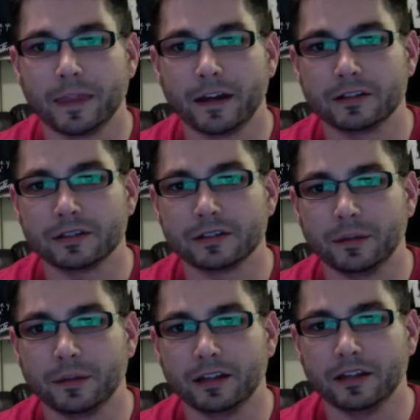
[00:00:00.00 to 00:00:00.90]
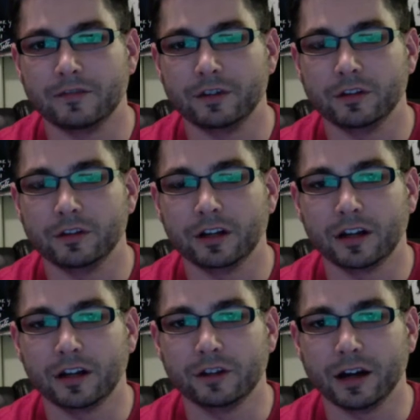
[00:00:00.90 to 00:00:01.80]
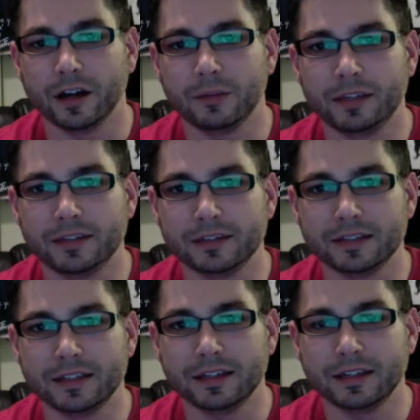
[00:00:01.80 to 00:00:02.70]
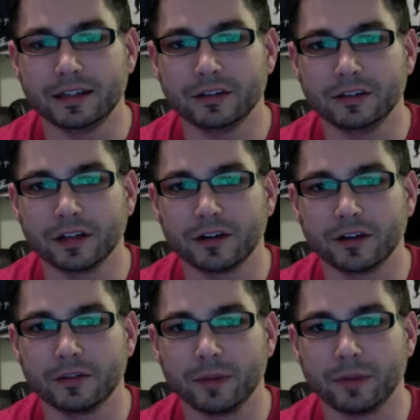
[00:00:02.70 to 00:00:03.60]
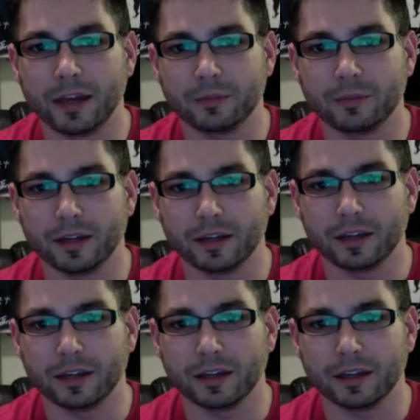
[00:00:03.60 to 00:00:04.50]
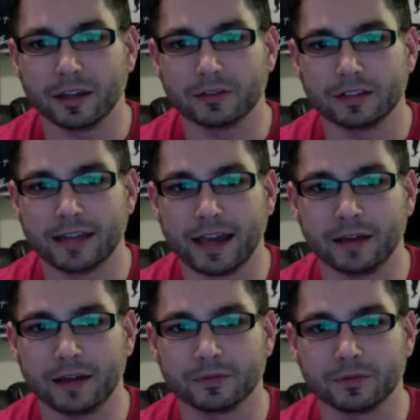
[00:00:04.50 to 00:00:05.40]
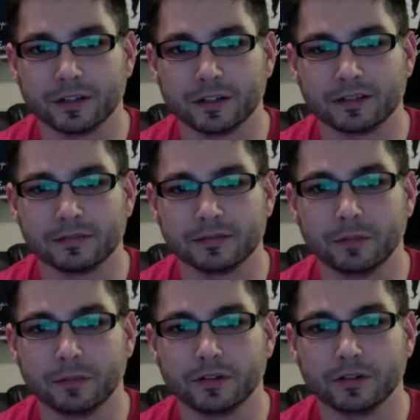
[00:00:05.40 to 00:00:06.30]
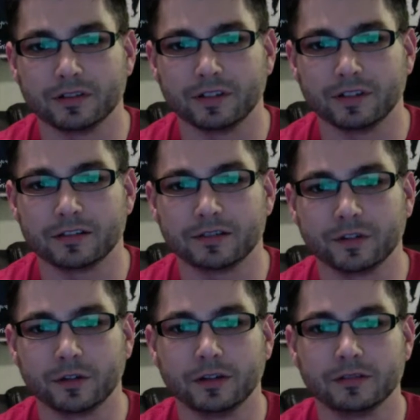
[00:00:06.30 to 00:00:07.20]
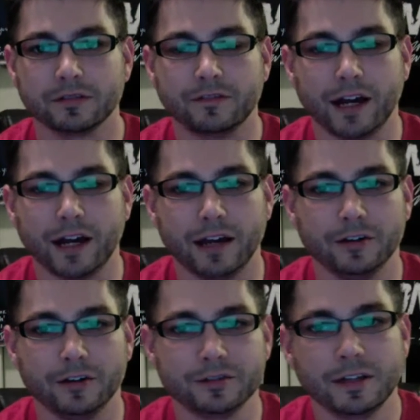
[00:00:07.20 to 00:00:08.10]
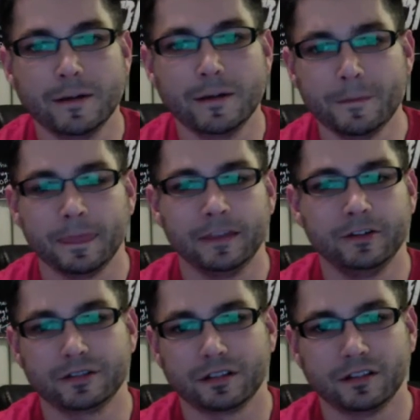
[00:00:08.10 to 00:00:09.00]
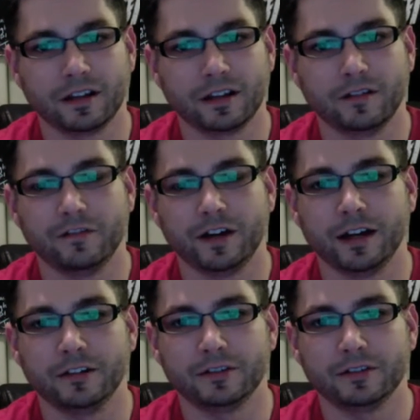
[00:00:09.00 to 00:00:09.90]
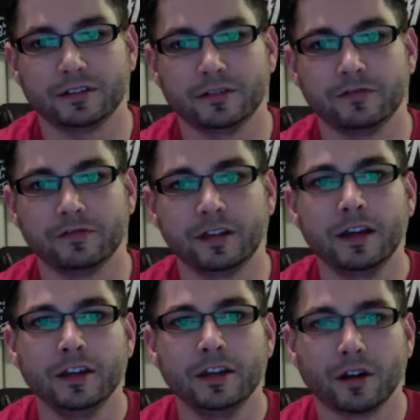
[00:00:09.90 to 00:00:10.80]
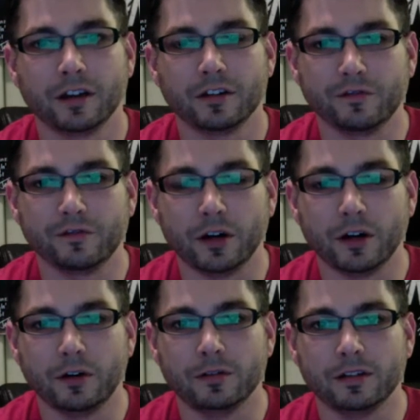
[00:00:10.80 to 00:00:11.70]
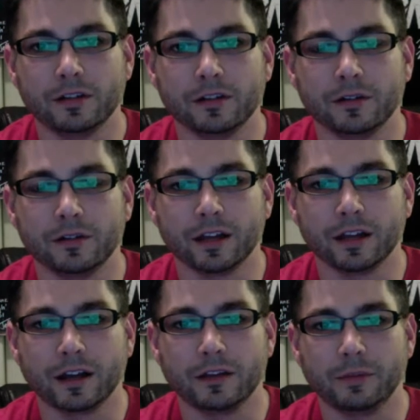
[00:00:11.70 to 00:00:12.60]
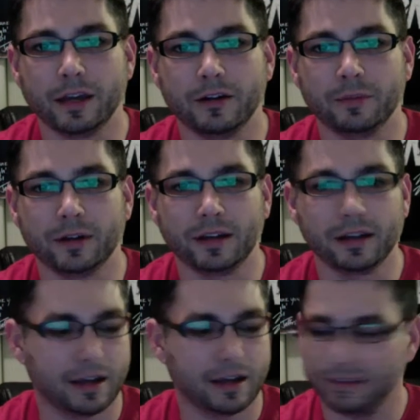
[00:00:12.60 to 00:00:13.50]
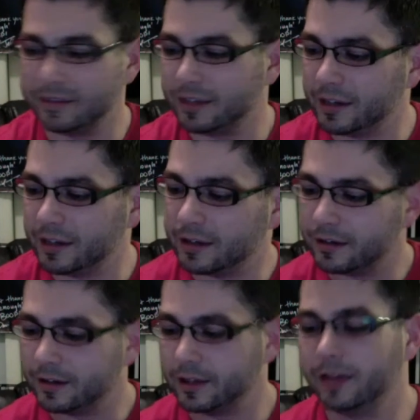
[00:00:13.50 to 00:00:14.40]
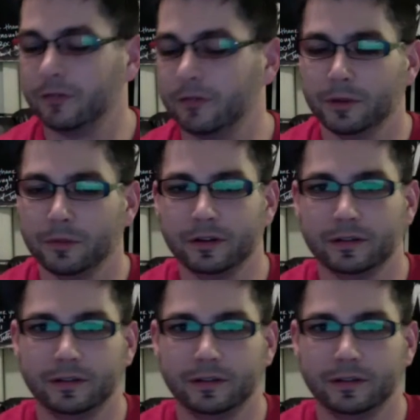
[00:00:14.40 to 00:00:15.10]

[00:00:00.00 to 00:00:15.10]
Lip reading: there's, I mean, if you're on a PC and you look under the banner pick, you'll see tabs where it says members, events, photos, and files. You just click on files. If you're on your phone, click on the banner pick. I can't remember.